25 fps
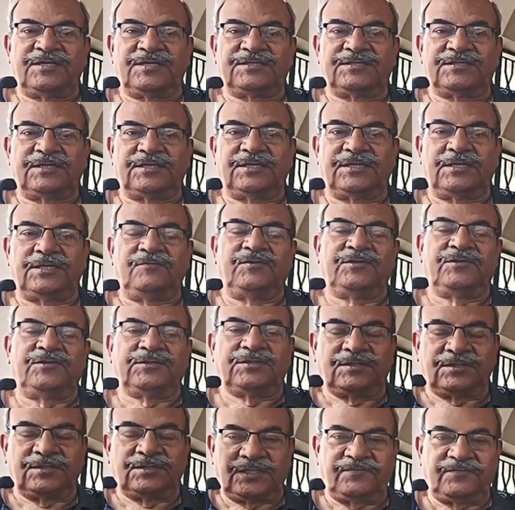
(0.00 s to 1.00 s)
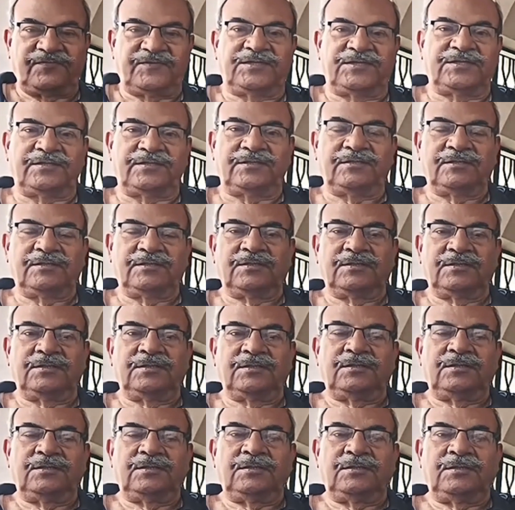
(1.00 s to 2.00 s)
I said, hell with it, I feathered.
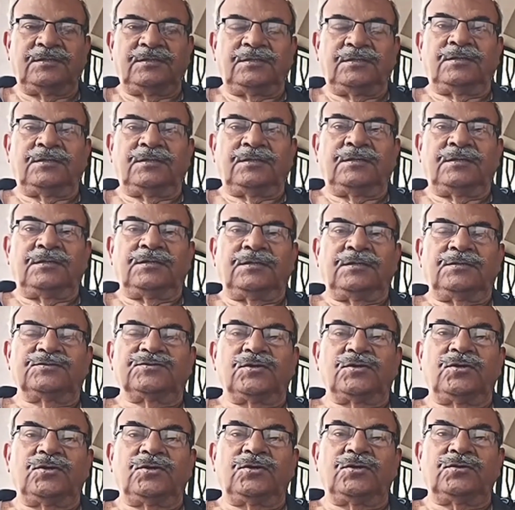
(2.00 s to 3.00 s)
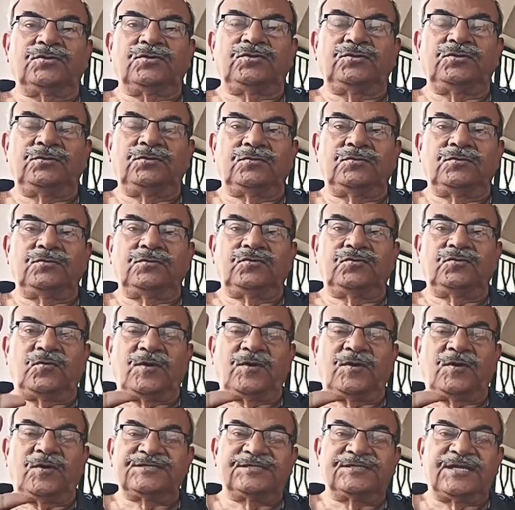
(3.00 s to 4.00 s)
So,
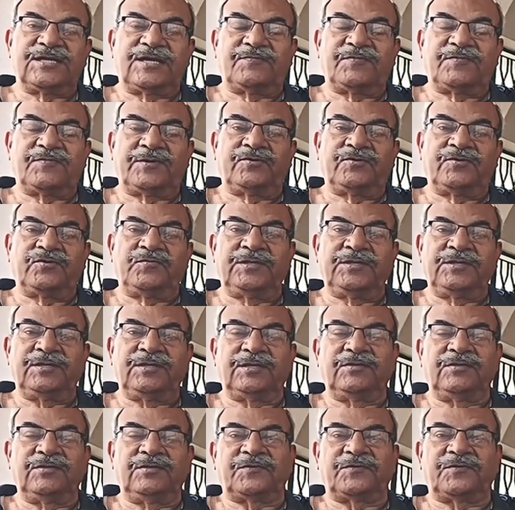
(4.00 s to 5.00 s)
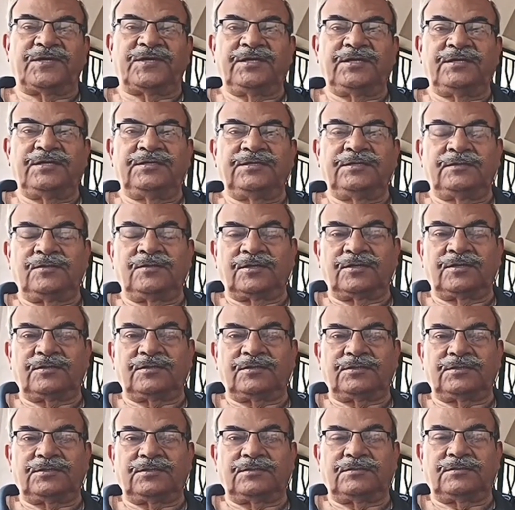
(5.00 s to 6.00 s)
twice it happened to me. If I did
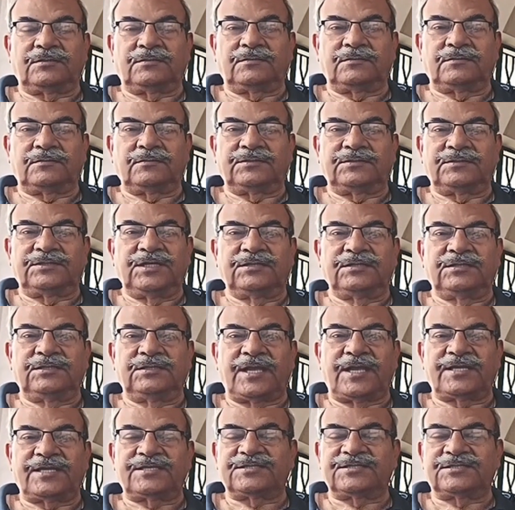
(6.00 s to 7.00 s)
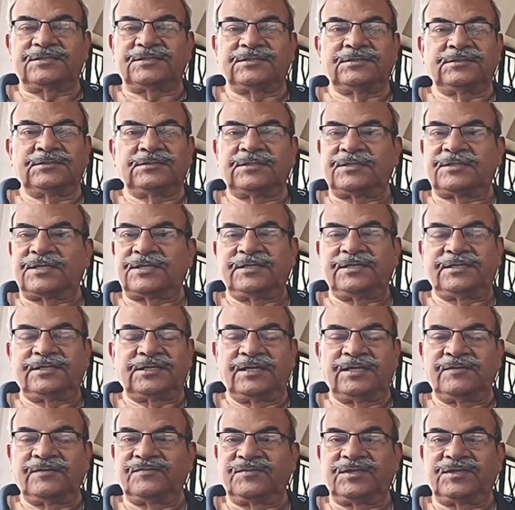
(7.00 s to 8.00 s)
not take the action in the right
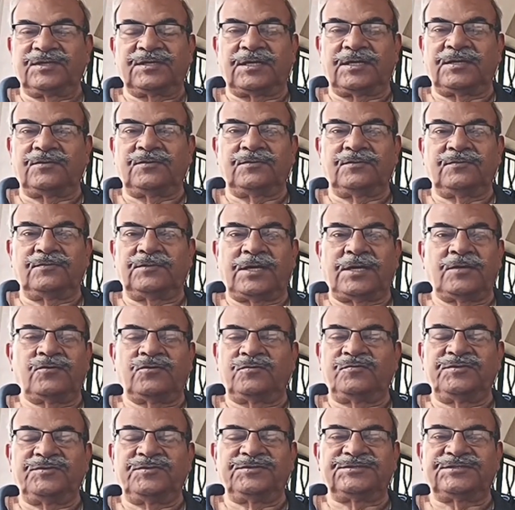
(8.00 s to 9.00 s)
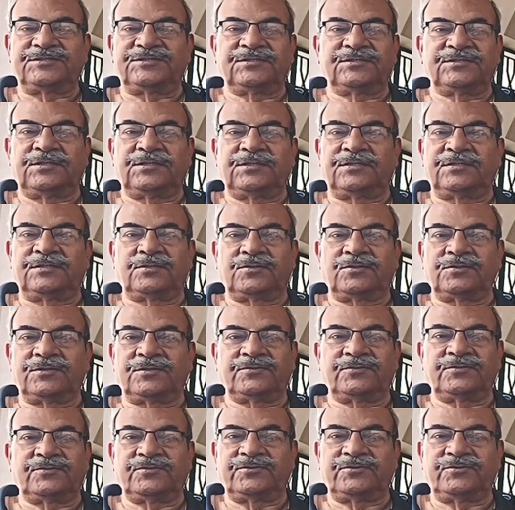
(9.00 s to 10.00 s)
time, then I would be sitting here and
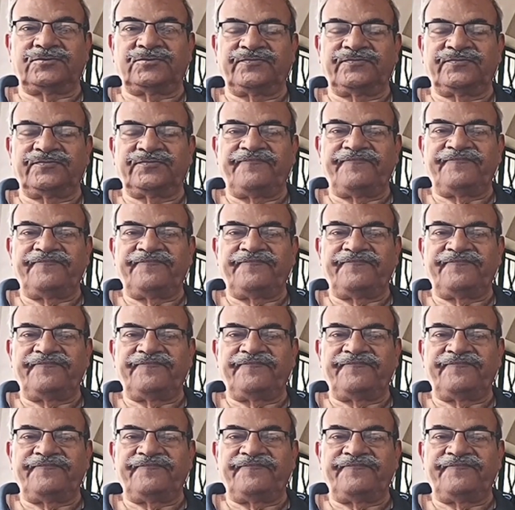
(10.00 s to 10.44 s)
talking to you.